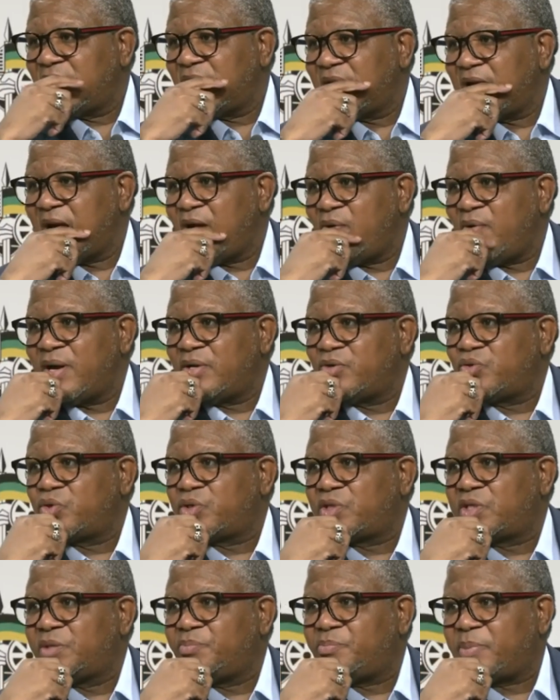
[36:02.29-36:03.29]
I want to
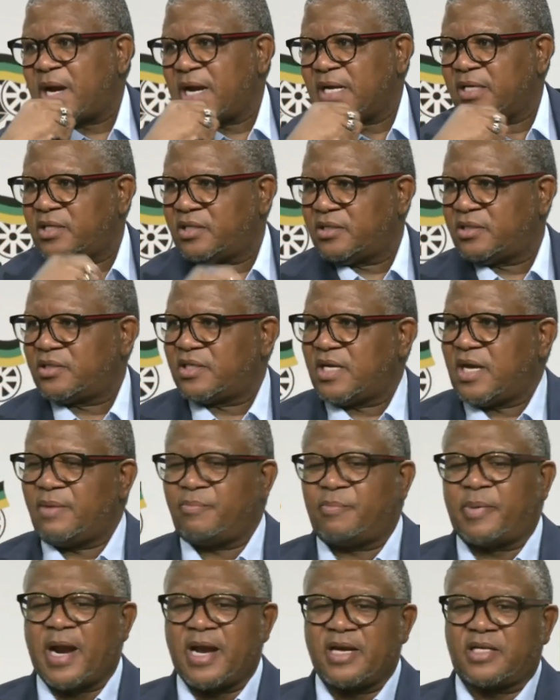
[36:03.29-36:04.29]
see branches,
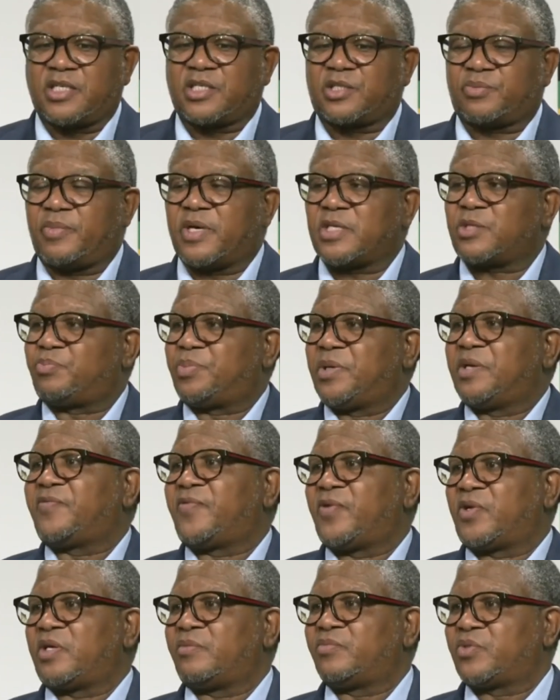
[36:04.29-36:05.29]
and branches must speak
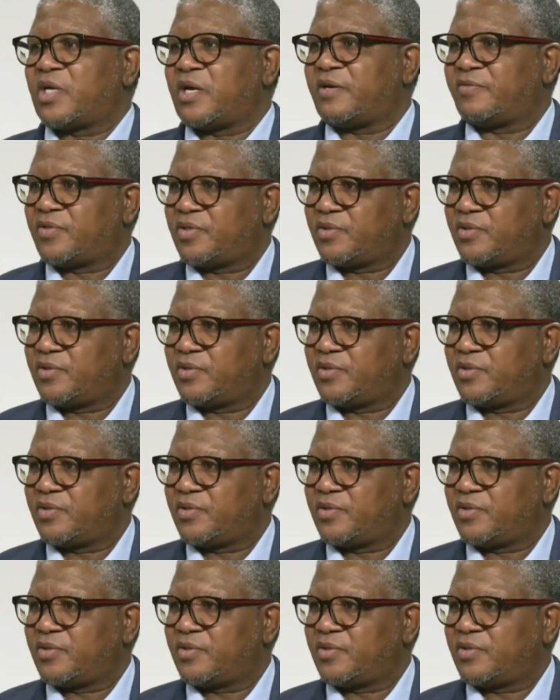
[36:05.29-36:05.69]
for themselves.